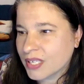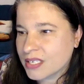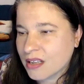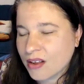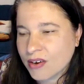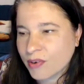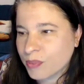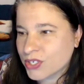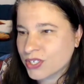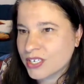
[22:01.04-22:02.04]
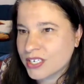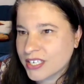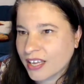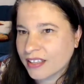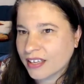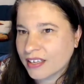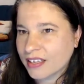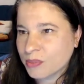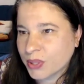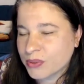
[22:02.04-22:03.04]
There's a lot of opportunities out there
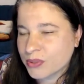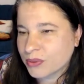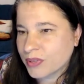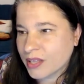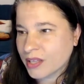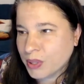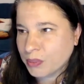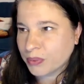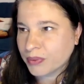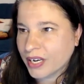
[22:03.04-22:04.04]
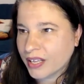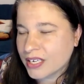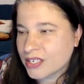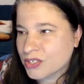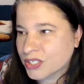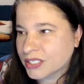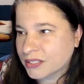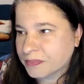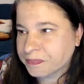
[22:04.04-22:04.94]
to build with other people and other industries.